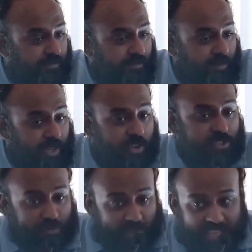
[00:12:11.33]

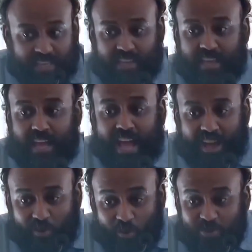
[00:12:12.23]
because we
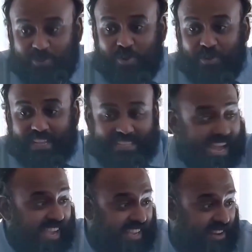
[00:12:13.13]
are also the
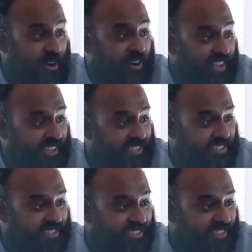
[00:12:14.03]
target
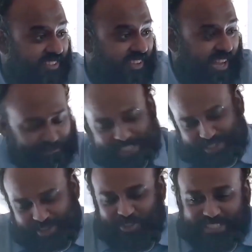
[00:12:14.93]
audience. Uh, which
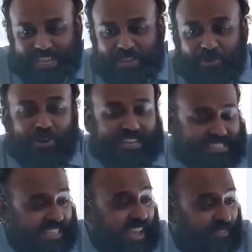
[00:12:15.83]
is not to say you don't
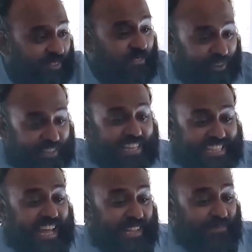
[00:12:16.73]
listen carefully if you read
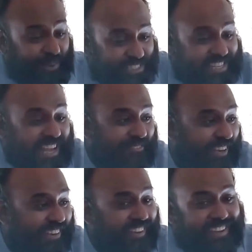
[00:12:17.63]
the other books, lah,
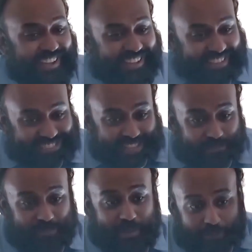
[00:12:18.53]
but there's
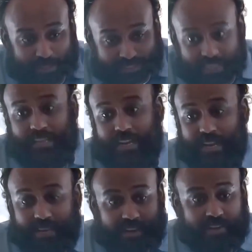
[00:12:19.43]
something
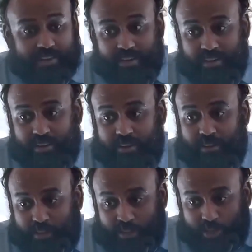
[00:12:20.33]
particularly written
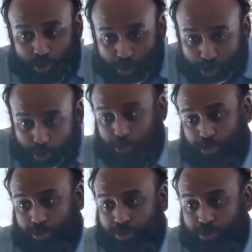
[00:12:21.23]
to you.